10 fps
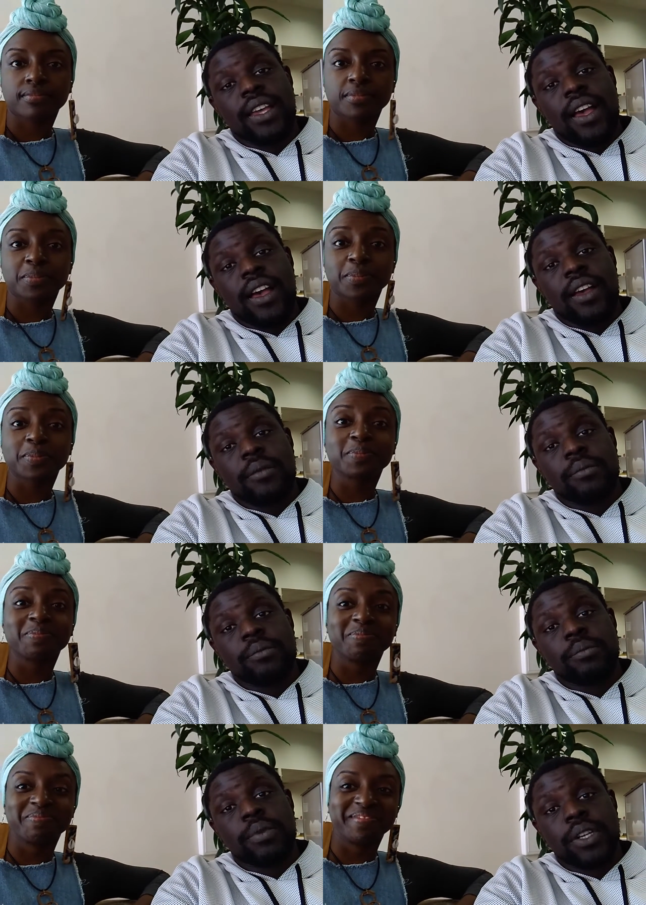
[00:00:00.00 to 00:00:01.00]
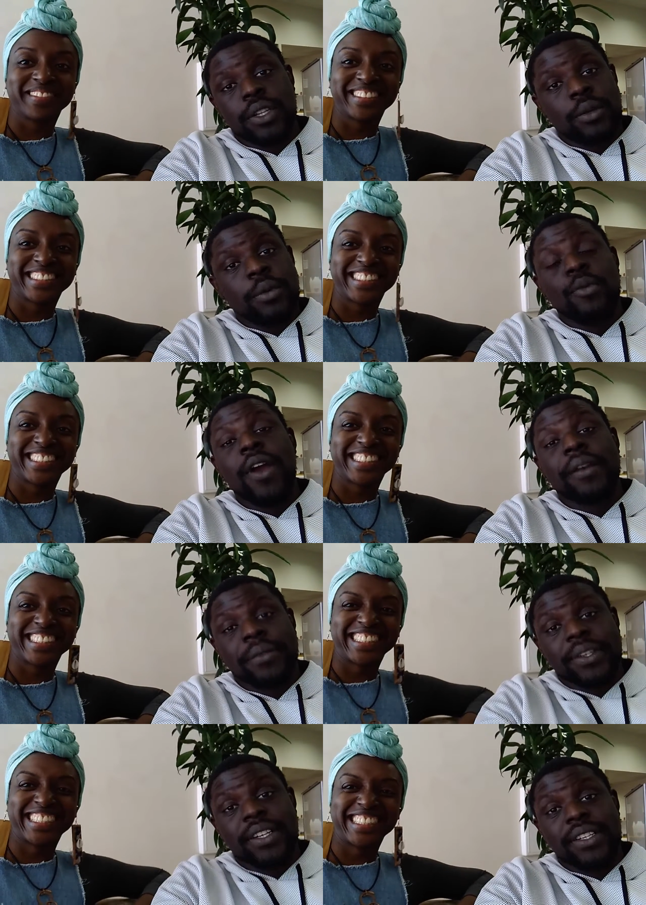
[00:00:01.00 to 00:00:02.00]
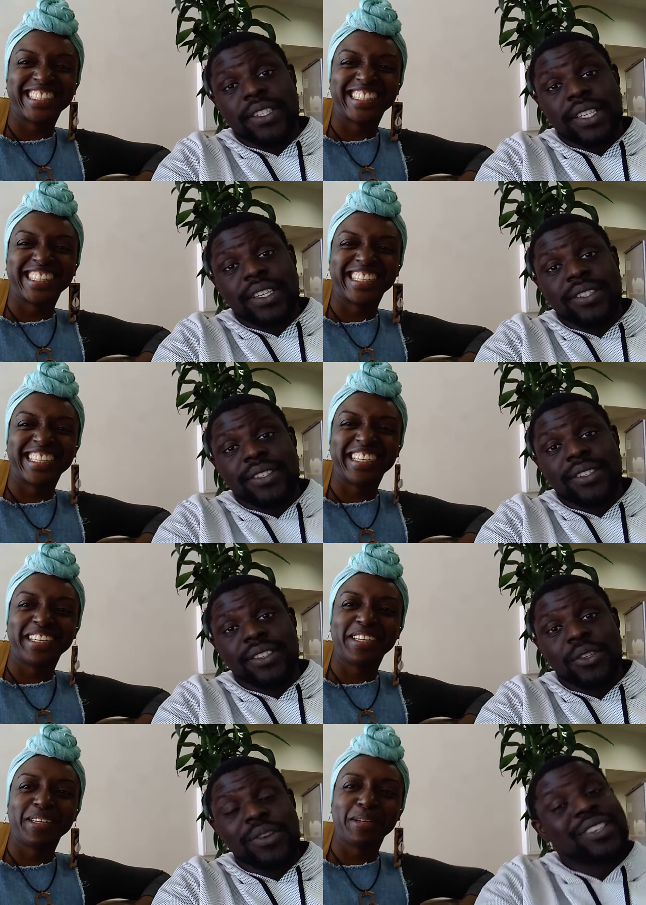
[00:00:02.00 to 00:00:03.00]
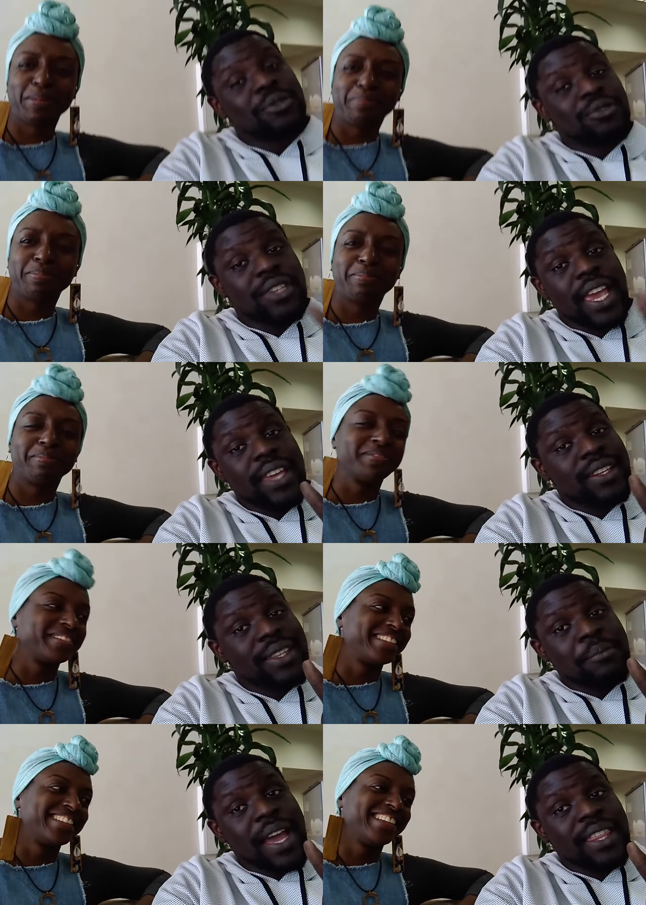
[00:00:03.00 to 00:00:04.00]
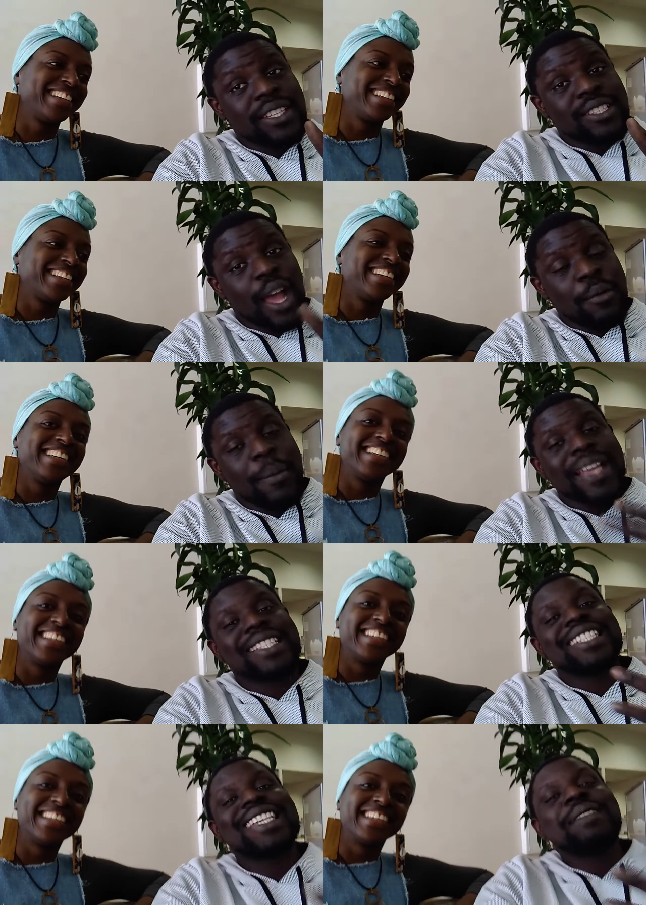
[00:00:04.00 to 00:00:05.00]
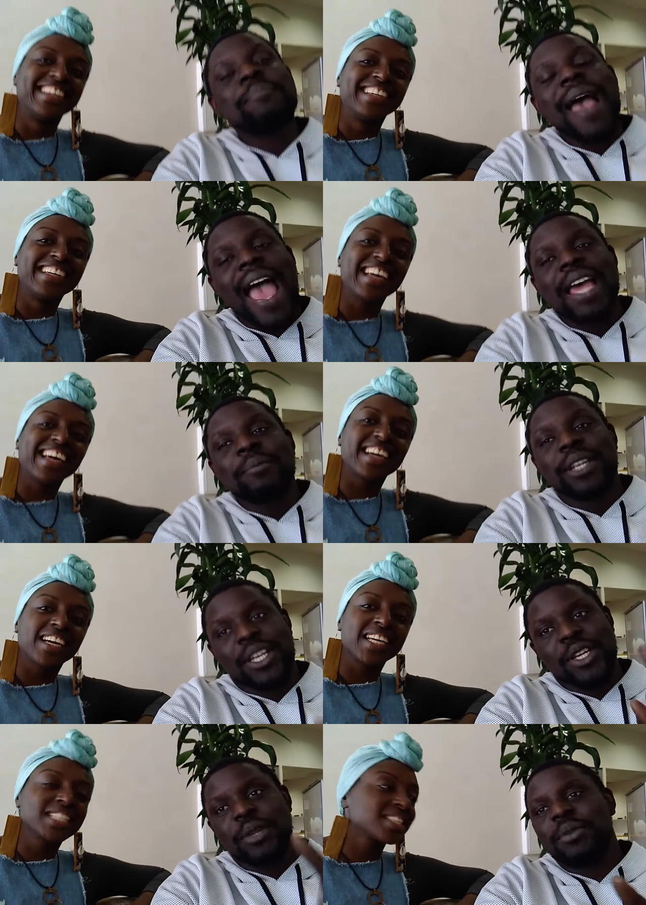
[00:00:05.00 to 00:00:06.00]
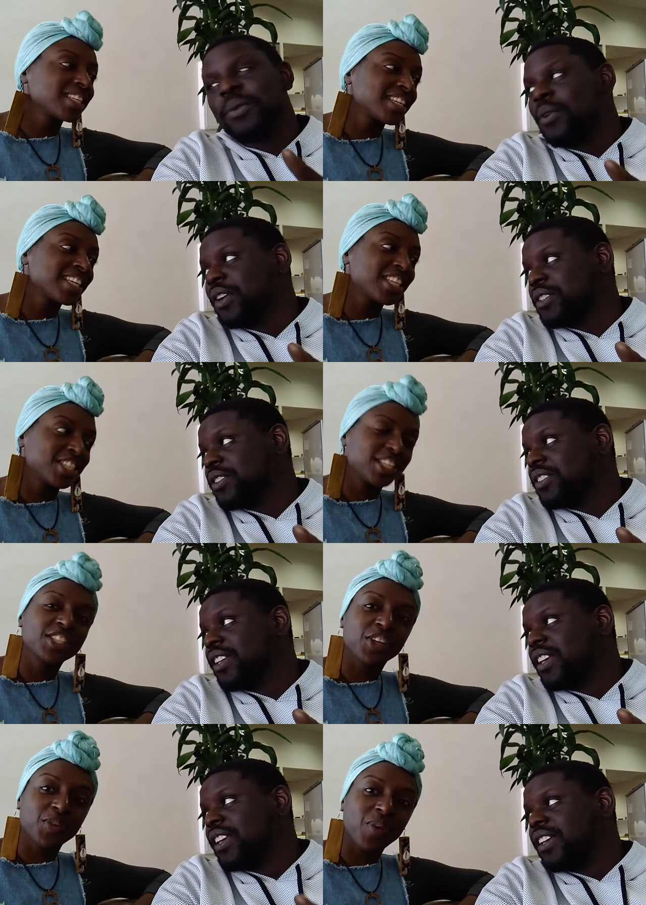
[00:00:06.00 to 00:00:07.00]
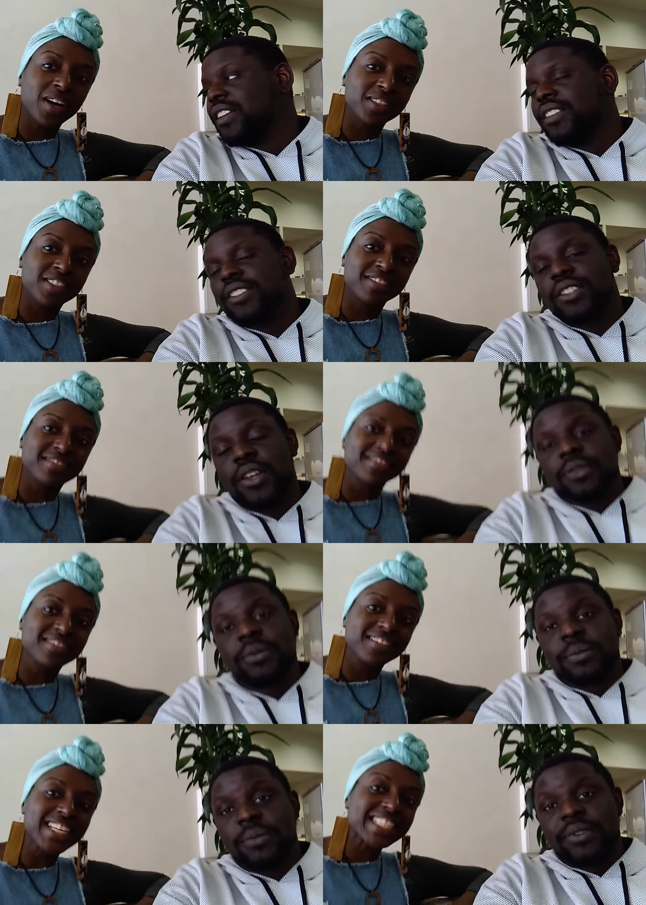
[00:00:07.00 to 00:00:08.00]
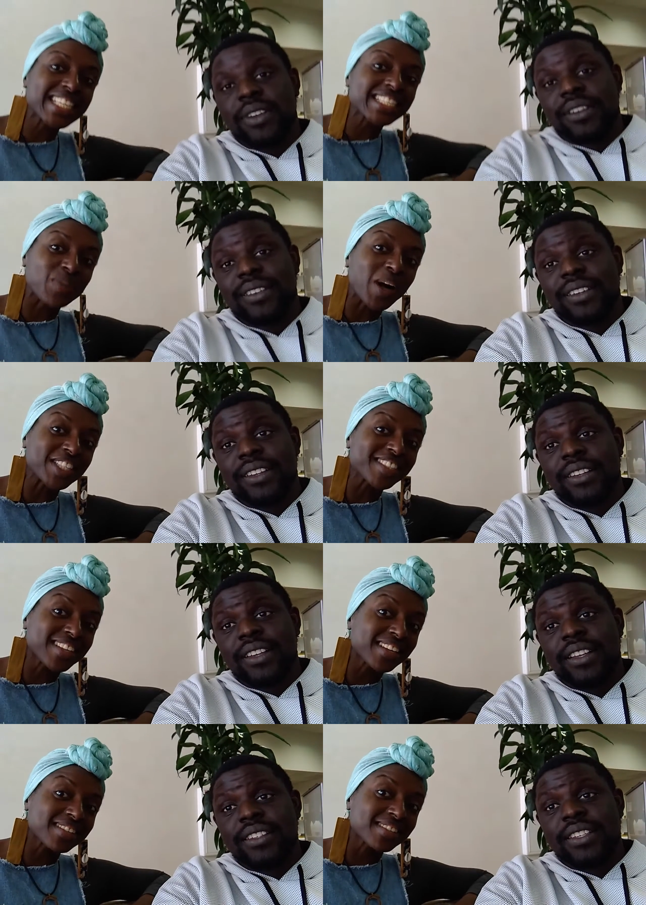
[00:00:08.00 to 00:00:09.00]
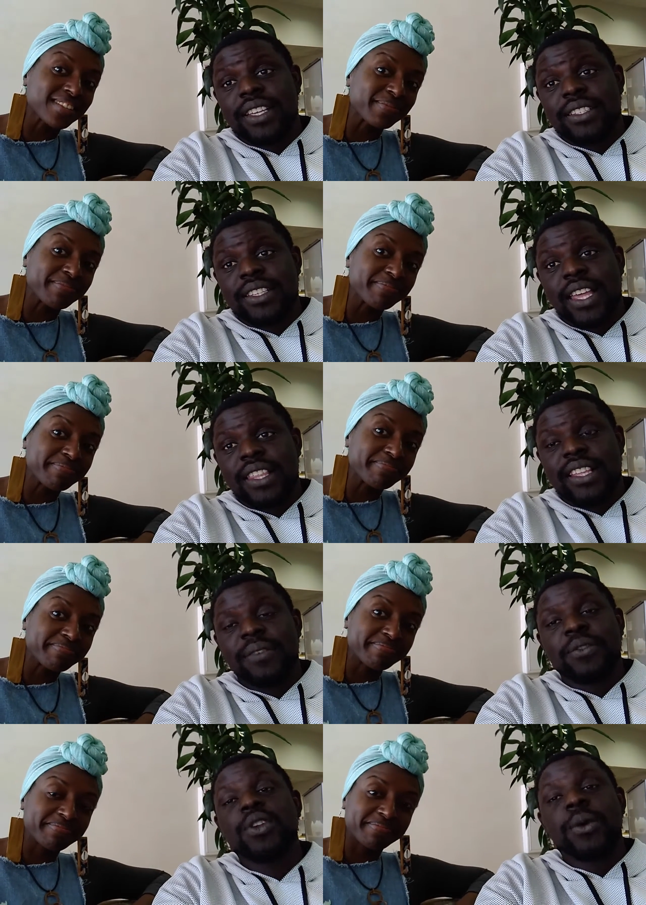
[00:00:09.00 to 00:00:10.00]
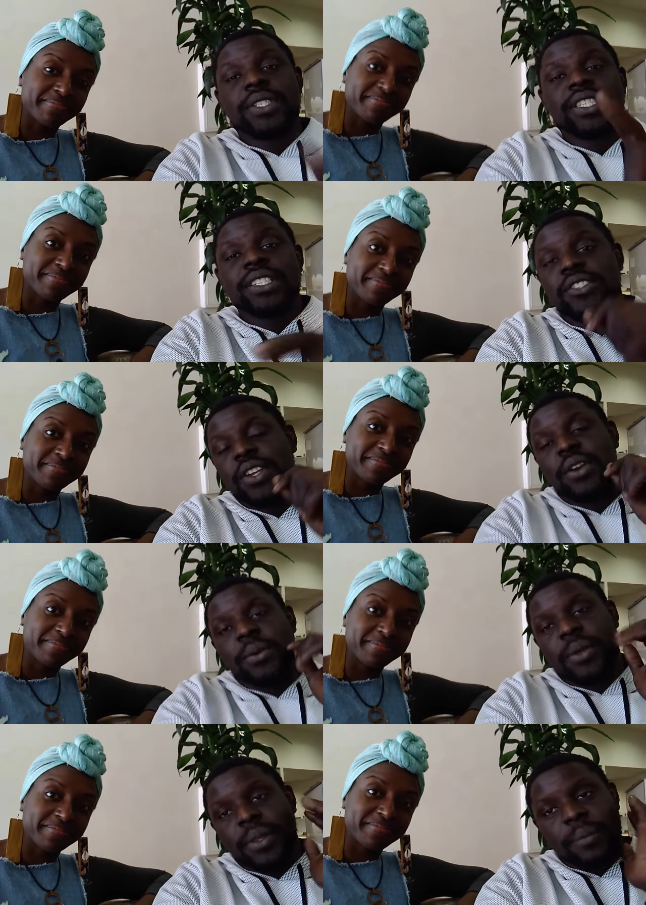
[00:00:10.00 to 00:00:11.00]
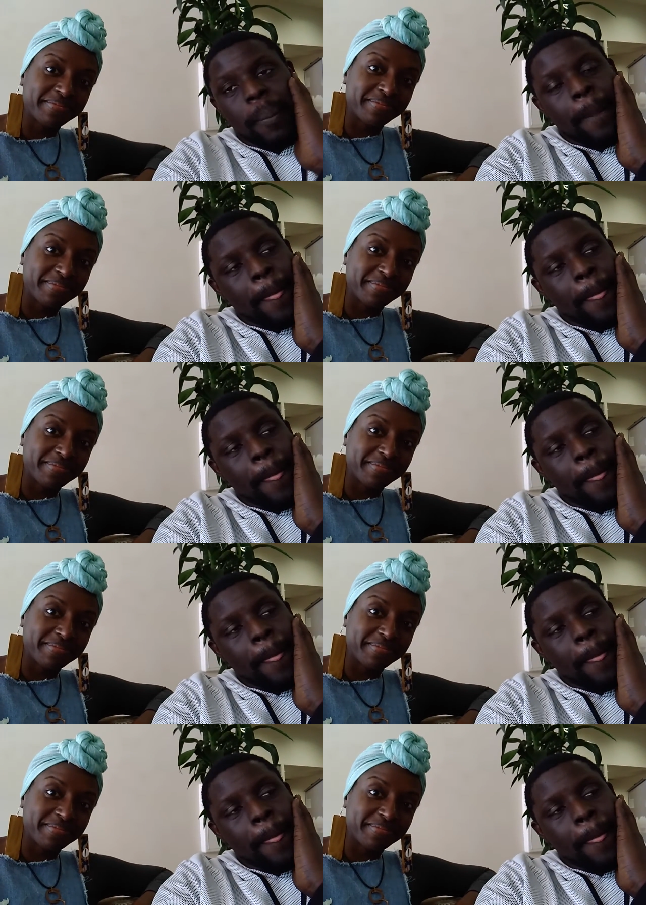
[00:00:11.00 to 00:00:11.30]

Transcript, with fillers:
Speaker 1: um, put a little bit more effort in, Aziz. You you skated by this time. It might seem bad, but it could have been worse. He's gonna watch. So Aziz watches us. if you know Aziz, share it with him.